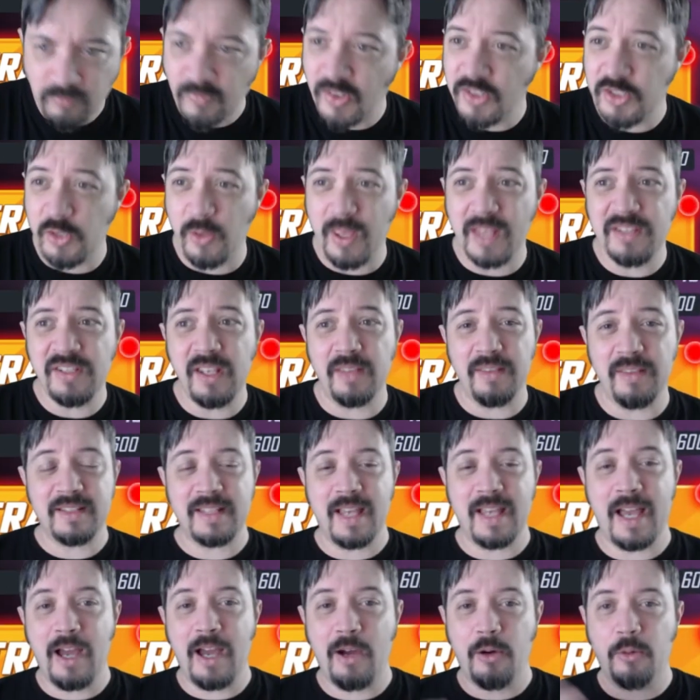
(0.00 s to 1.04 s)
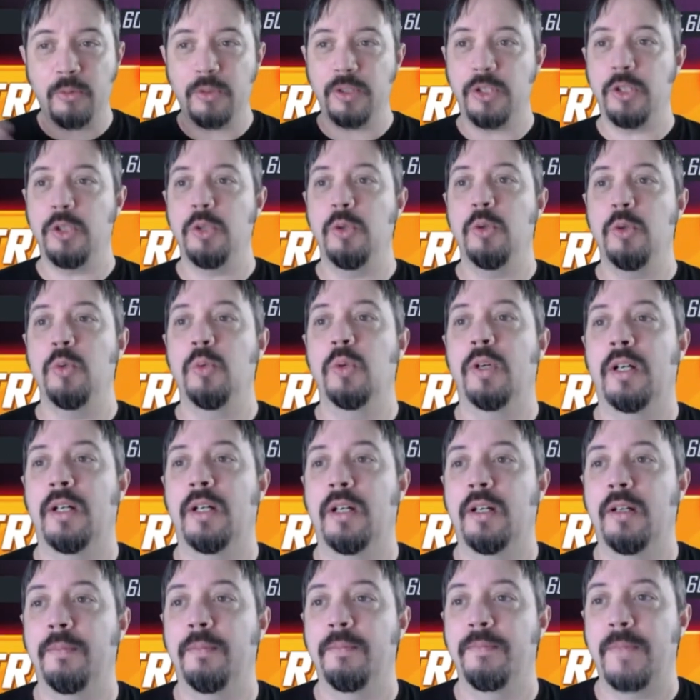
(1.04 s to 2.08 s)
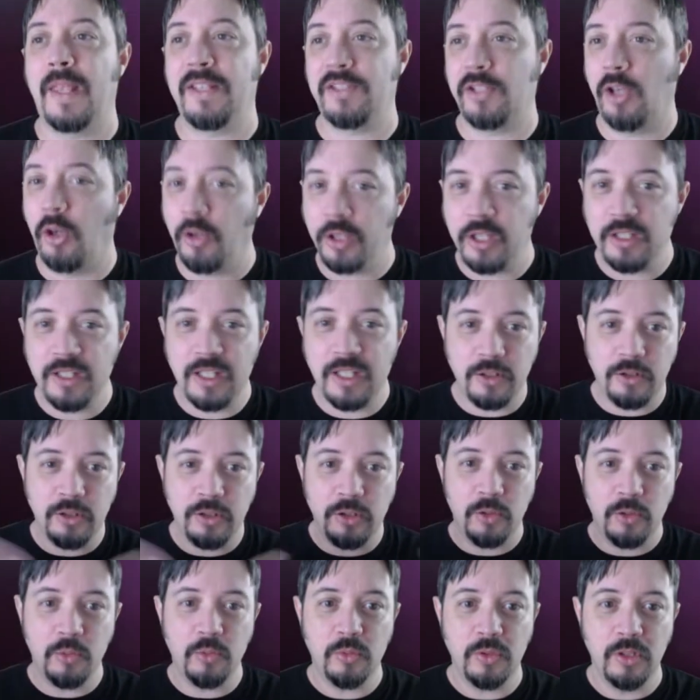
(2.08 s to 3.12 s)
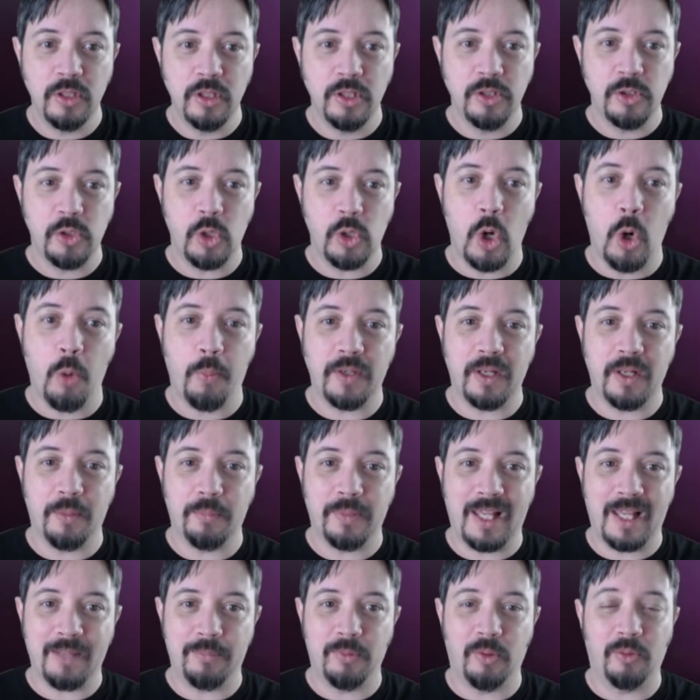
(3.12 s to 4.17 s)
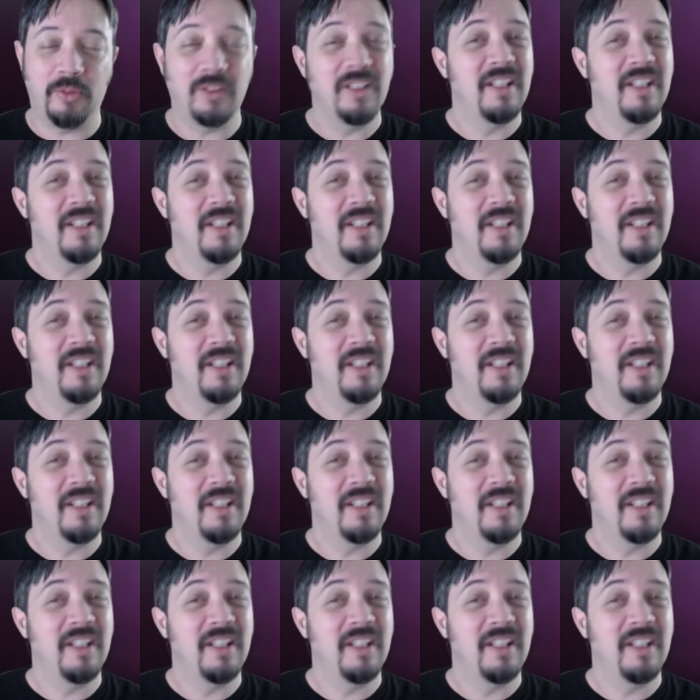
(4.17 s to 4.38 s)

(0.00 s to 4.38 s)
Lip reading: So that's it. That's how you. That's all you need to do to open up Black Bolt.